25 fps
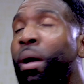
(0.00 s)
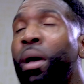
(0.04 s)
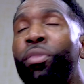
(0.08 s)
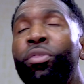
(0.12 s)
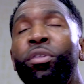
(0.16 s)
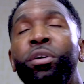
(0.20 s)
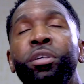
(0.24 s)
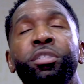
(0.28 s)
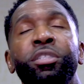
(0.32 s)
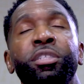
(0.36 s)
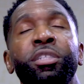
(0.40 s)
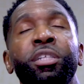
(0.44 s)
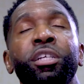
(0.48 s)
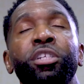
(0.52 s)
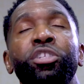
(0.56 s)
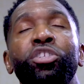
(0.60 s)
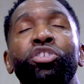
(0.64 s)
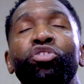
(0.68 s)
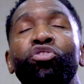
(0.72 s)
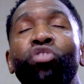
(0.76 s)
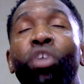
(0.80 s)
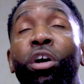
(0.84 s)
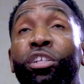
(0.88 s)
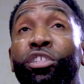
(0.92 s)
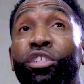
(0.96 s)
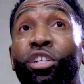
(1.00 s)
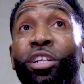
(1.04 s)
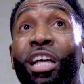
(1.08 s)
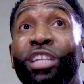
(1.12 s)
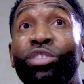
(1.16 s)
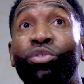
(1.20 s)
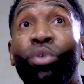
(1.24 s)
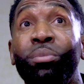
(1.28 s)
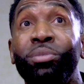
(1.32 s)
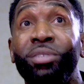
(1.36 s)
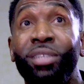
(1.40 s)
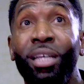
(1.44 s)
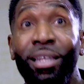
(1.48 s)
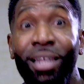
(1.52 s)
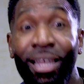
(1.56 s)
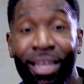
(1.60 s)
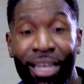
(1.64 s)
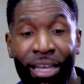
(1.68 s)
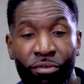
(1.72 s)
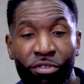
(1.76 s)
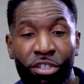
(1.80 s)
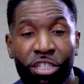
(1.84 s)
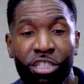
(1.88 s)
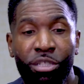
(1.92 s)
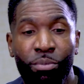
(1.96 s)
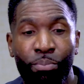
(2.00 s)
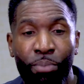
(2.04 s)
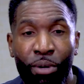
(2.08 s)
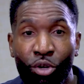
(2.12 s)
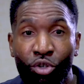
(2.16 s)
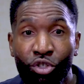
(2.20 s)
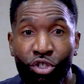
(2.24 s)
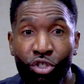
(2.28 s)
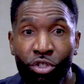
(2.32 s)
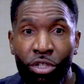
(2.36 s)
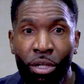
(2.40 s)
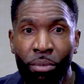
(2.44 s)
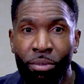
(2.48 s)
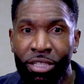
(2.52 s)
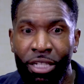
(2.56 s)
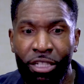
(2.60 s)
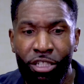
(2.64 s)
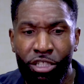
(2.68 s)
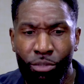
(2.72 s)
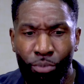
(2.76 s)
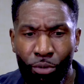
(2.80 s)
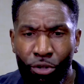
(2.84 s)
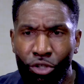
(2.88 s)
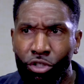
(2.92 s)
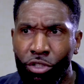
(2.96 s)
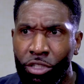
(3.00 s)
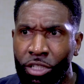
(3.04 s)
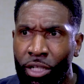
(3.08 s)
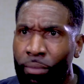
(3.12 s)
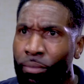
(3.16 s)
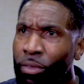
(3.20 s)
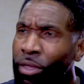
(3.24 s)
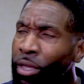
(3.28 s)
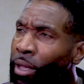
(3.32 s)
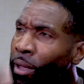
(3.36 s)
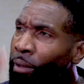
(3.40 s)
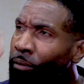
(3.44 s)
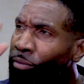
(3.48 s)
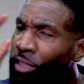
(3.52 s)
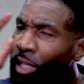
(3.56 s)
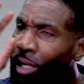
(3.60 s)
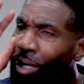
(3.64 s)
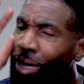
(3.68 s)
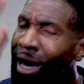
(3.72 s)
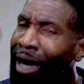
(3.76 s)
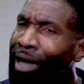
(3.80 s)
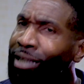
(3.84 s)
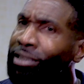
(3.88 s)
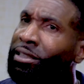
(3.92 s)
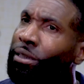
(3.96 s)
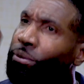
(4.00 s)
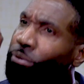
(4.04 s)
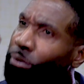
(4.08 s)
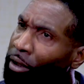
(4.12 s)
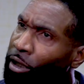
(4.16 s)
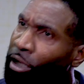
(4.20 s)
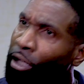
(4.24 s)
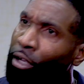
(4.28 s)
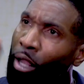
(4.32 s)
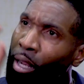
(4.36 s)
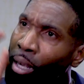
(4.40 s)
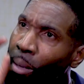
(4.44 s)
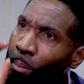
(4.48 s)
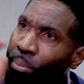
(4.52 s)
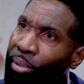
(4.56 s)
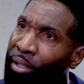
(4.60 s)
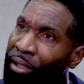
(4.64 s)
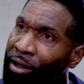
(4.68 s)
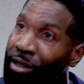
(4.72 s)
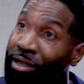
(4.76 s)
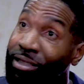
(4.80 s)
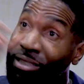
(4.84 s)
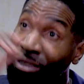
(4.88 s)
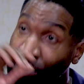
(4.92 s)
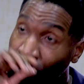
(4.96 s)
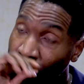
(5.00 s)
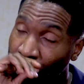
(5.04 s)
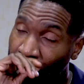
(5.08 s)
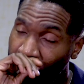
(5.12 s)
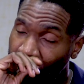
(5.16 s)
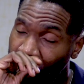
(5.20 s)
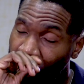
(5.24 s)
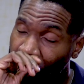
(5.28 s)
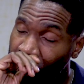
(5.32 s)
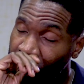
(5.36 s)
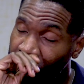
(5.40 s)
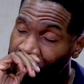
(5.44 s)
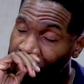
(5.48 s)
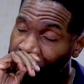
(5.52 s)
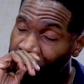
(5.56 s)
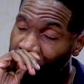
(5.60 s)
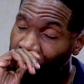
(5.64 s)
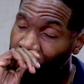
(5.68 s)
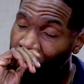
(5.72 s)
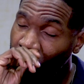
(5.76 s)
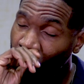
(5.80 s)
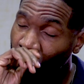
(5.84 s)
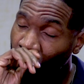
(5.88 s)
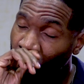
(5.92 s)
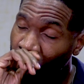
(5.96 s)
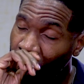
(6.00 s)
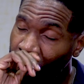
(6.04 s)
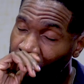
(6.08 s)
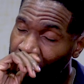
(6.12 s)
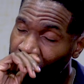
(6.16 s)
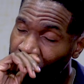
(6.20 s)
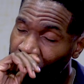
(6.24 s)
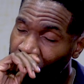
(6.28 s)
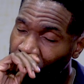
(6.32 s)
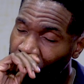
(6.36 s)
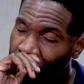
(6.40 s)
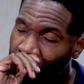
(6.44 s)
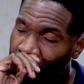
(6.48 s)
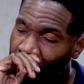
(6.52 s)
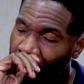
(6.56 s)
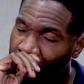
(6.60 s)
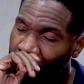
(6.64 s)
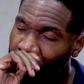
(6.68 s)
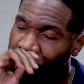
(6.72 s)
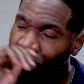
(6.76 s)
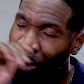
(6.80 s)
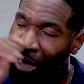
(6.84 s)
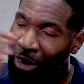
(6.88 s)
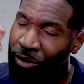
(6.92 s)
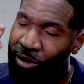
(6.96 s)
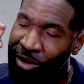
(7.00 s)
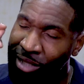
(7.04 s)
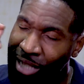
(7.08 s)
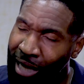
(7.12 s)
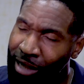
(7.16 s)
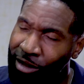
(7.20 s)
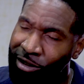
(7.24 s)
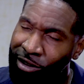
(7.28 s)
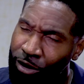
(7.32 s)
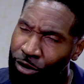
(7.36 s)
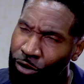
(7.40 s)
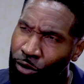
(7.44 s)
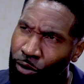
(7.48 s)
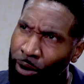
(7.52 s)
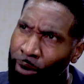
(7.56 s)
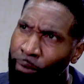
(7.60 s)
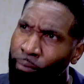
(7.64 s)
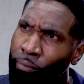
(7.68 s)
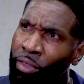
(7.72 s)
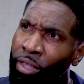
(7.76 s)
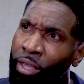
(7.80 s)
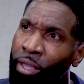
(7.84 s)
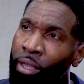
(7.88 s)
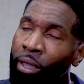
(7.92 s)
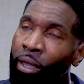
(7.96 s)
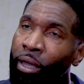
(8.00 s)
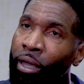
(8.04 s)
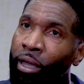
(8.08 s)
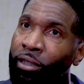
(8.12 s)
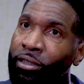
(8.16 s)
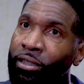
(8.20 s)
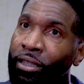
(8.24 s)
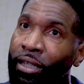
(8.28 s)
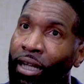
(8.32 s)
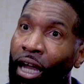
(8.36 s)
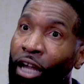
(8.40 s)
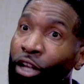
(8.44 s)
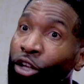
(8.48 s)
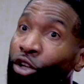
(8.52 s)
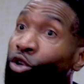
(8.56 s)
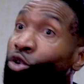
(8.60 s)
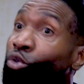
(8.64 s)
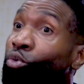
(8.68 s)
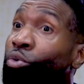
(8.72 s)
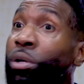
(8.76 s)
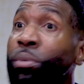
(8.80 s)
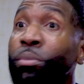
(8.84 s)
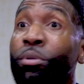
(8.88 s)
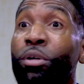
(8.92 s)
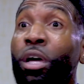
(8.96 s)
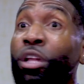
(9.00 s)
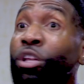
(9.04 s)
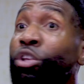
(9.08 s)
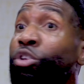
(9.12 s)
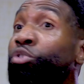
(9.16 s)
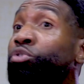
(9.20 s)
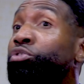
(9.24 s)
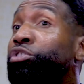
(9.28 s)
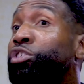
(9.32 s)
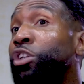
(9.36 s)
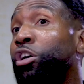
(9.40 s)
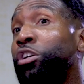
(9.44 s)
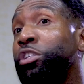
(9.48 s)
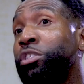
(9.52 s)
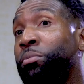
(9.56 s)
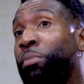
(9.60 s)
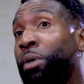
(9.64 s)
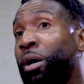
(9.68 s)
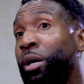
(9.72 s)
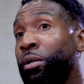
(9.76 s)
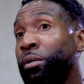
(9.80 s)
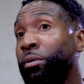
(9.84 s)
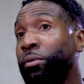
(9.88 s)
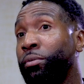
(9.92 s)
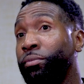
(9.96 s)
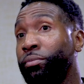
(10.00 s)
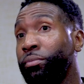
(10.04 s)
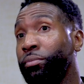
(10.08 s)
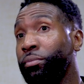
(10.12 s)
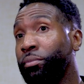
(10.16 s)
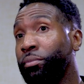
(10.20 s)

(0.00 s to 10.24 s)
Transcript: Brothers need structure. That's what I'm saying, like even the spiritual gym, it's not a spiritual gym. The concept, you know, and I'm putting this, this is the work even that I was out in Dallas doing. It's like a new church model.